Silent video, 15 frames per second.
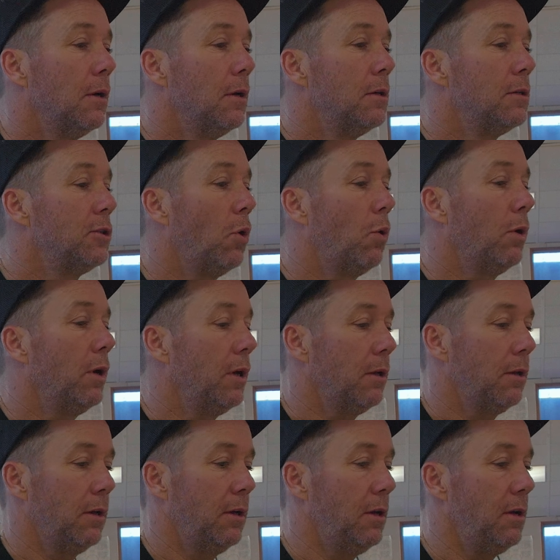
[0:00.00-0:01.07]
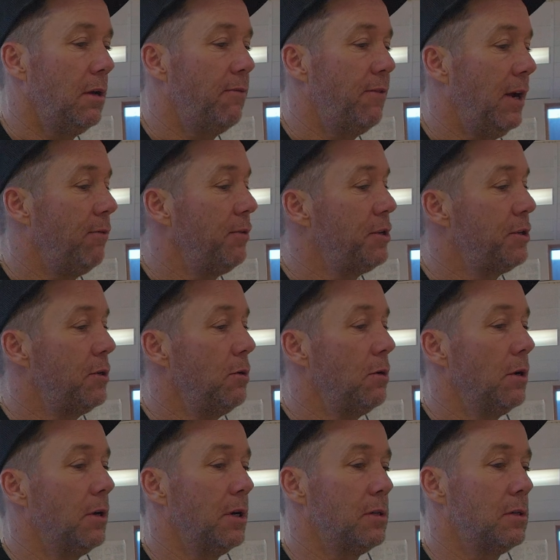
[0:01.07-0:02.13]
So if every
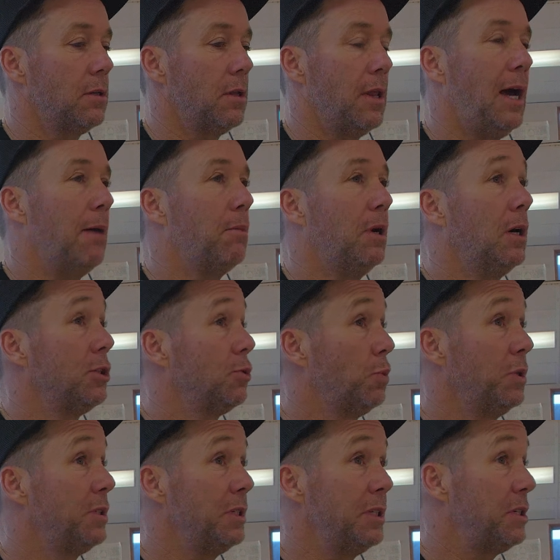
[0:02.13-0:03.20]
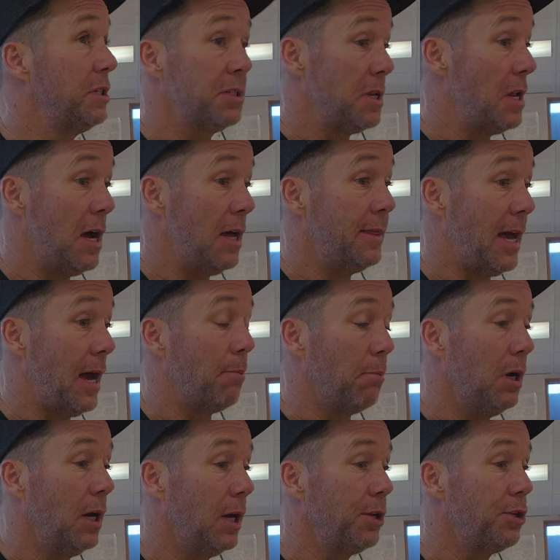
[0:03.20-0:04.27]
student does that much, which is not that
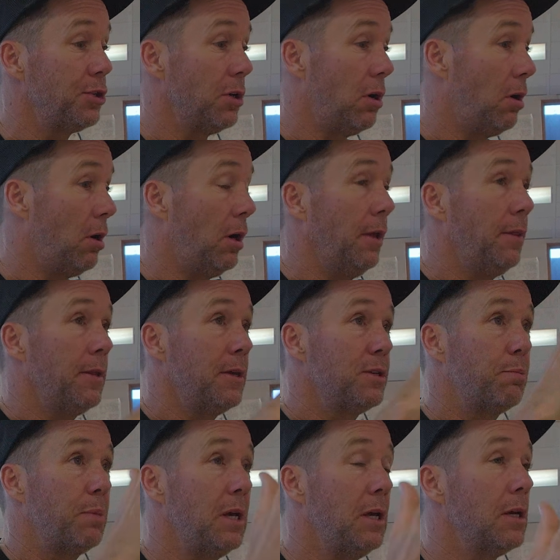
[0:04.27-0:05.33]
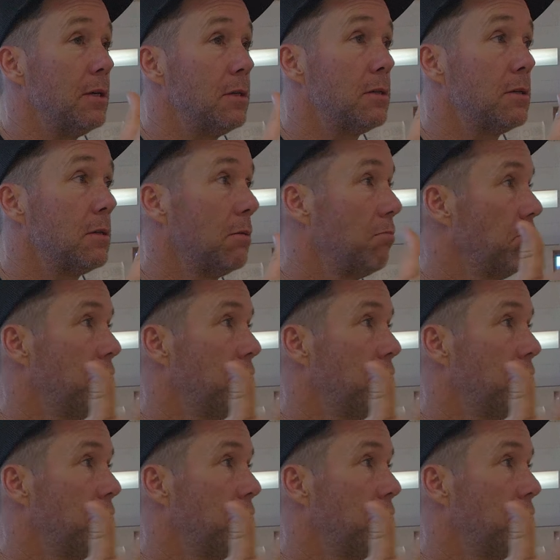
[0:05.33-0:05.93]
much on this piece,